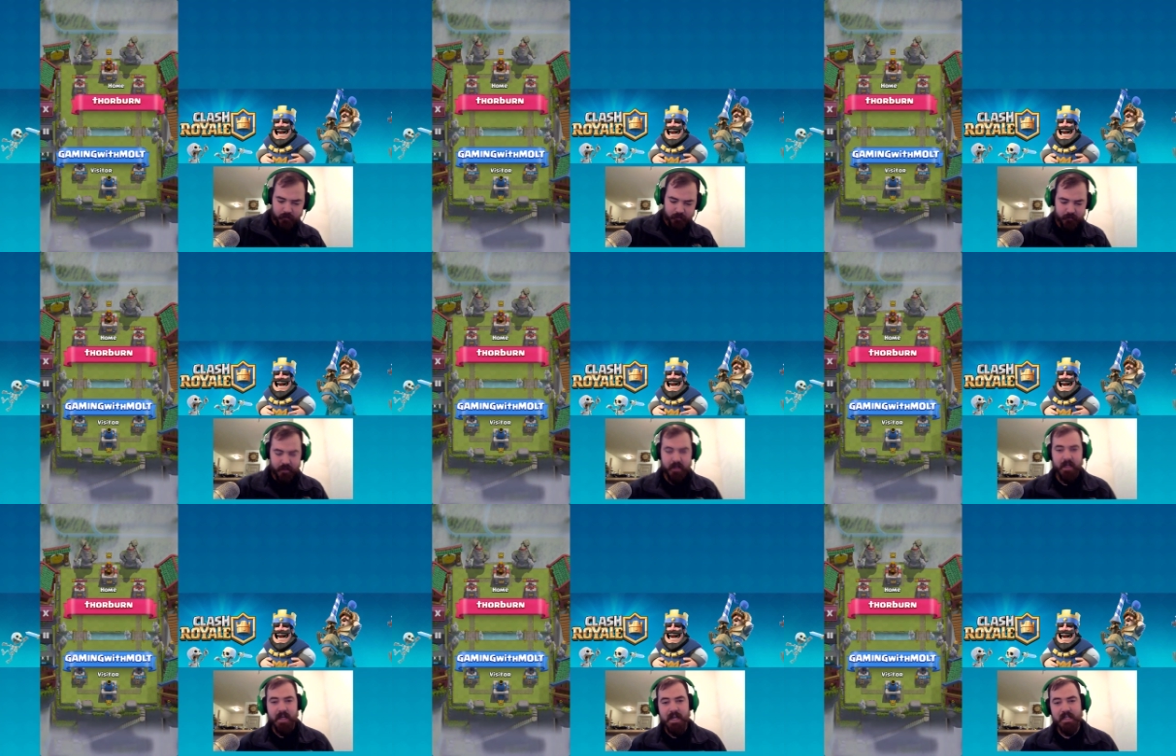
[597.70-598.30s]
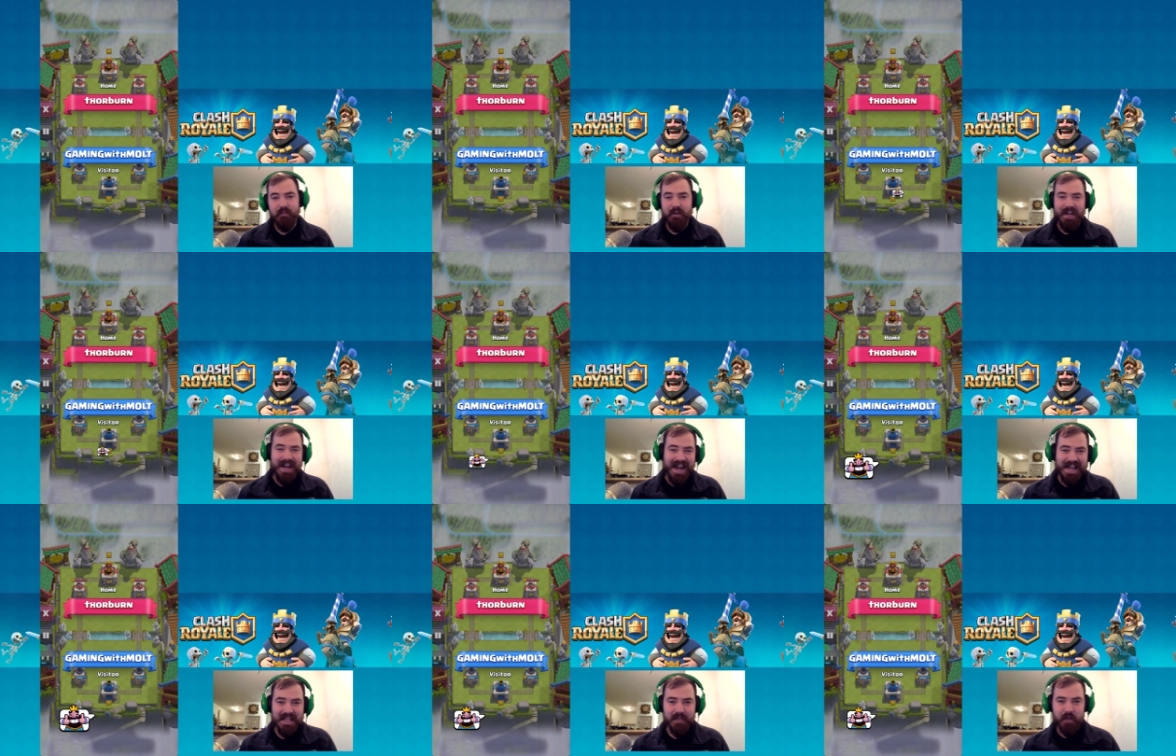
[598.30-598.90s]
and he is very
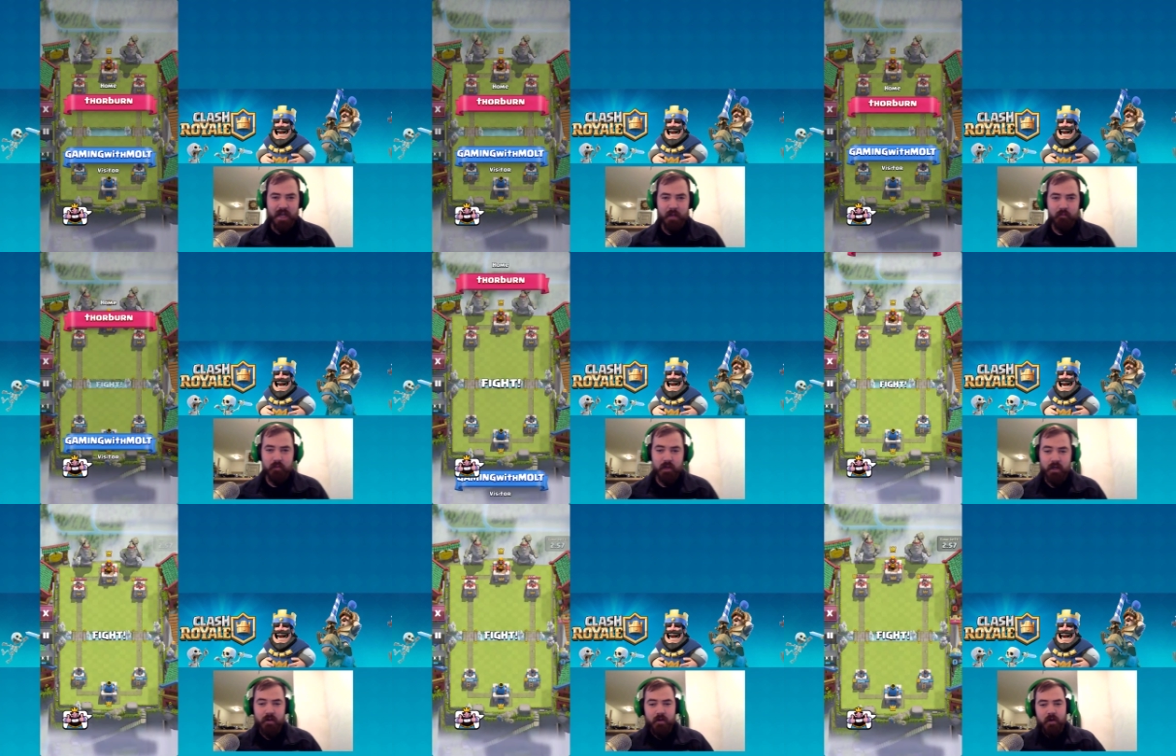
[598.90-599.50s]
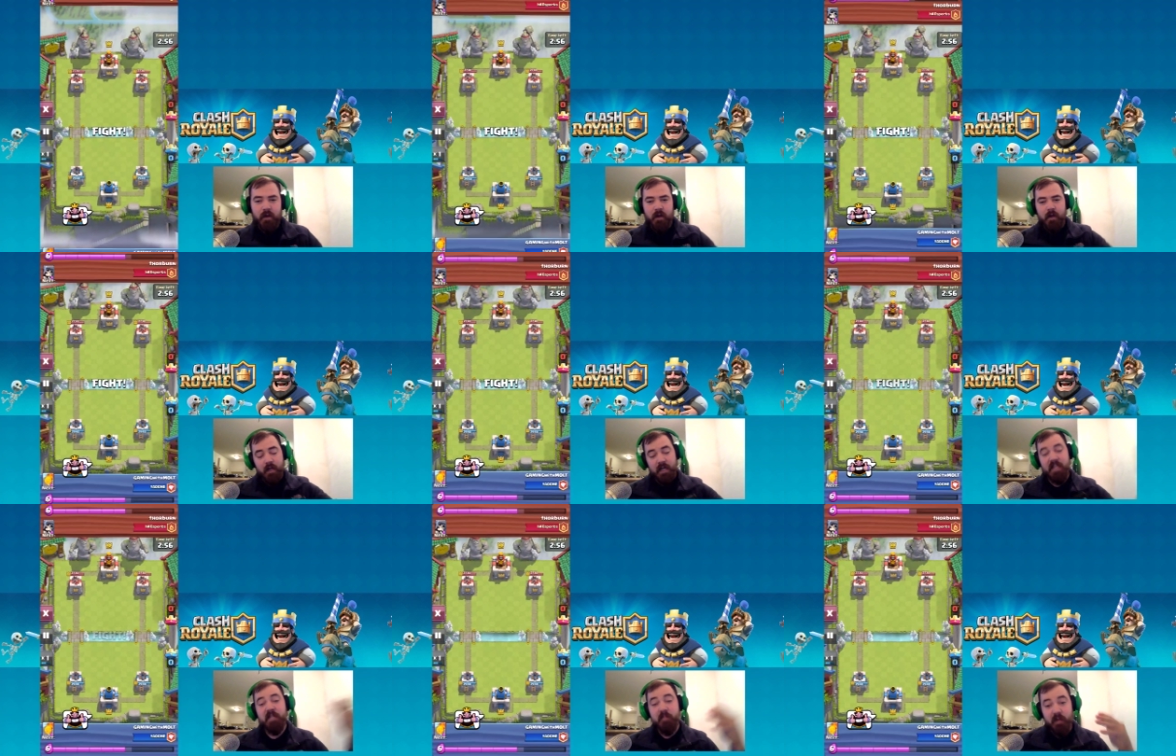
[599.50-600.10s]
high level gameplay.
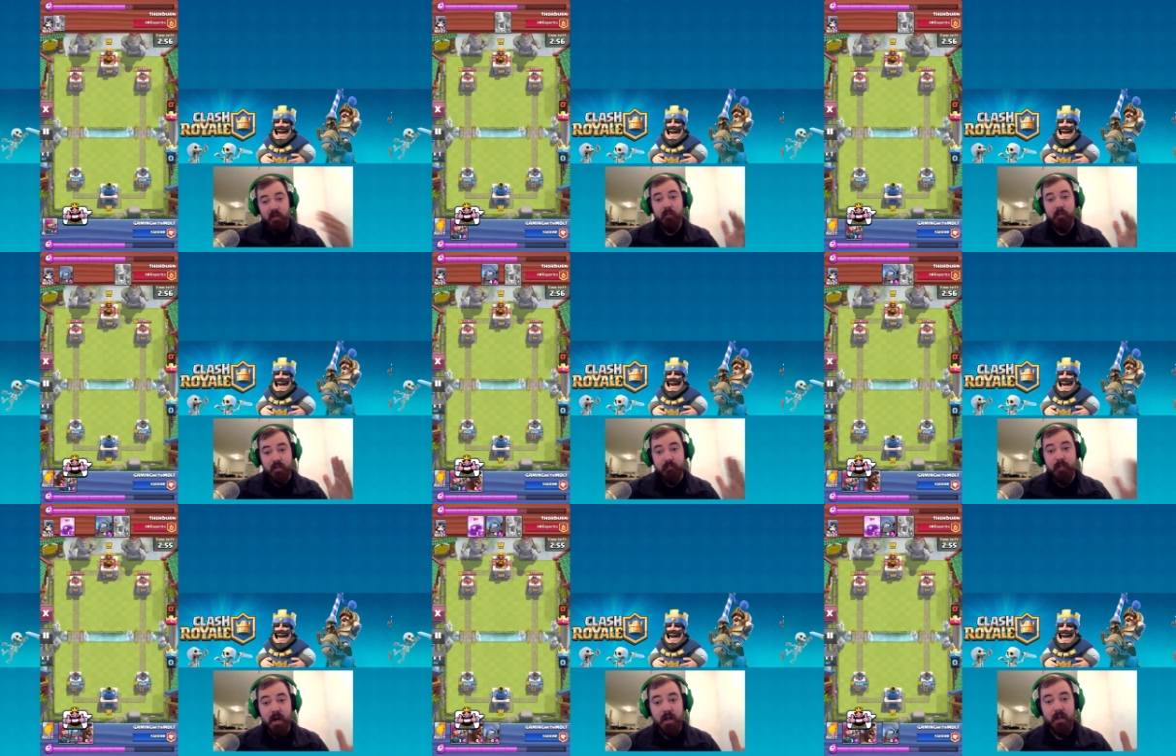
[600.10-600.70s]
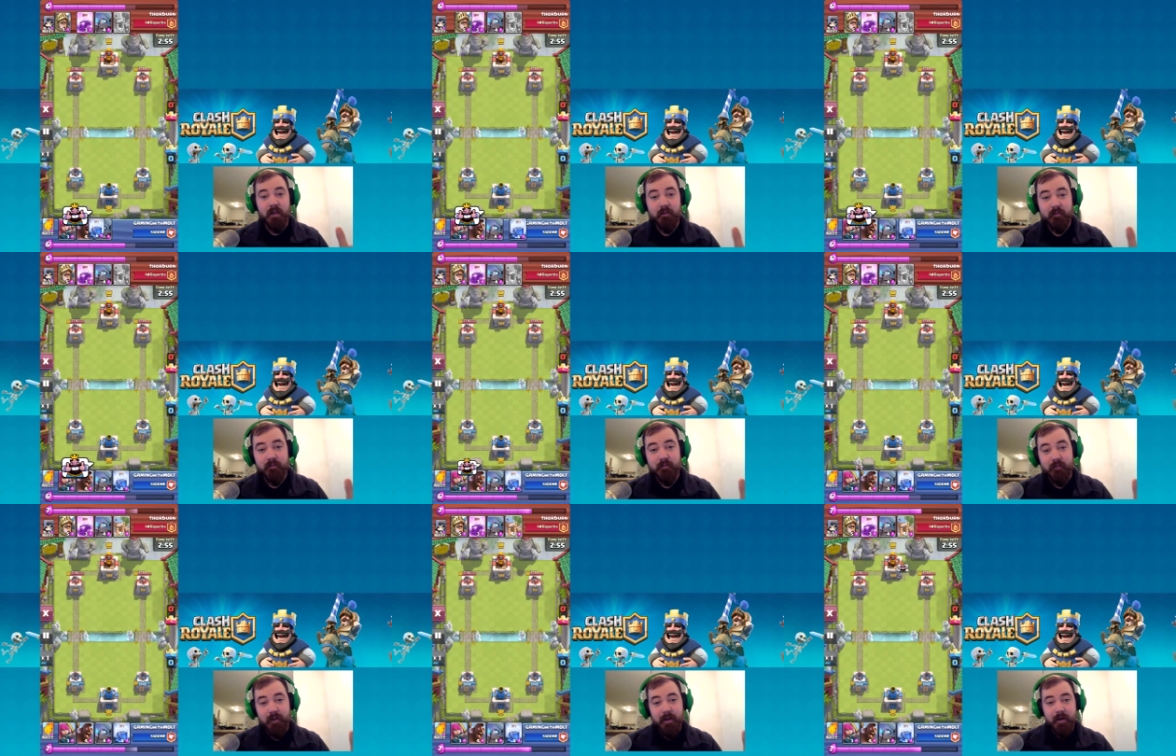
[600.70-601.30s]
He spent some money,
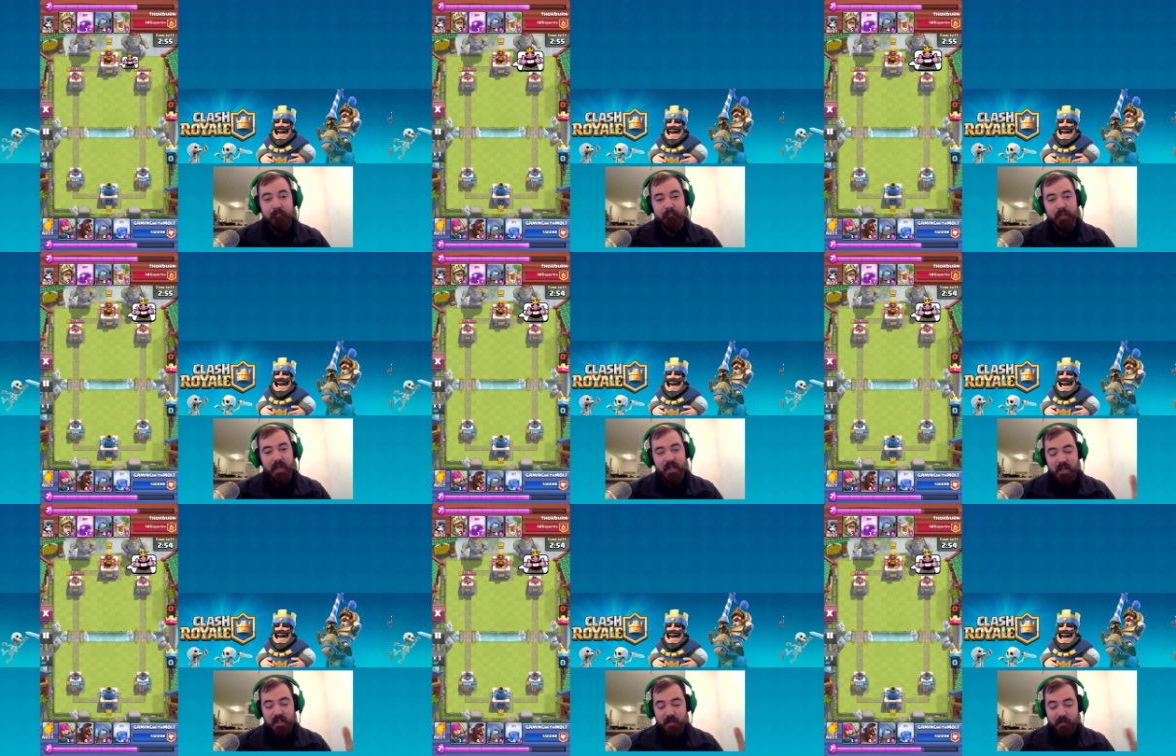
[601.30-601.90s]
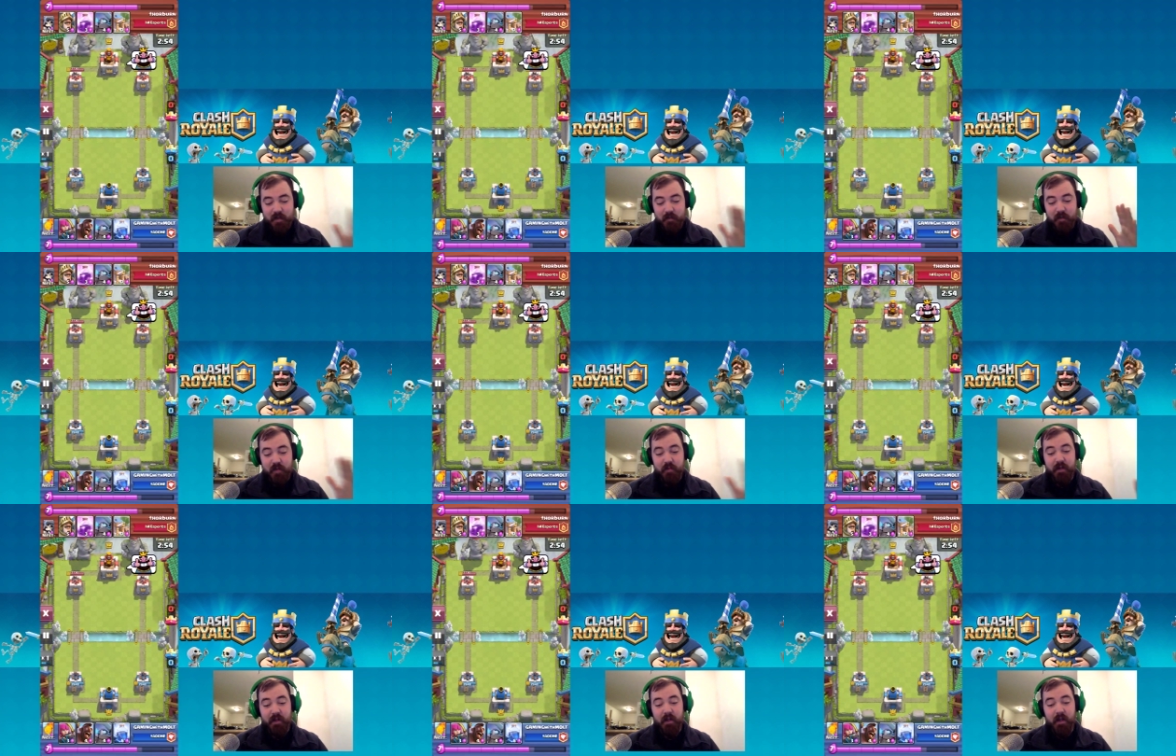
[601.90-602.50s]
but he's not spent as much
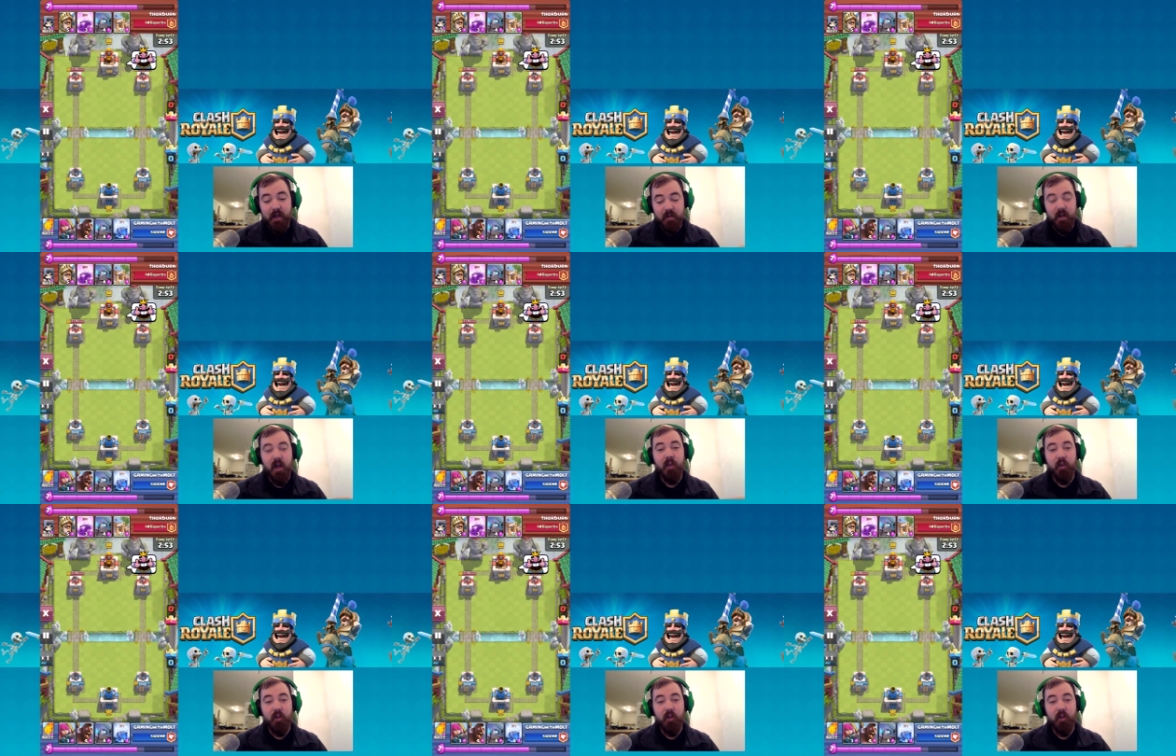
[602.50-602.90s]
money as other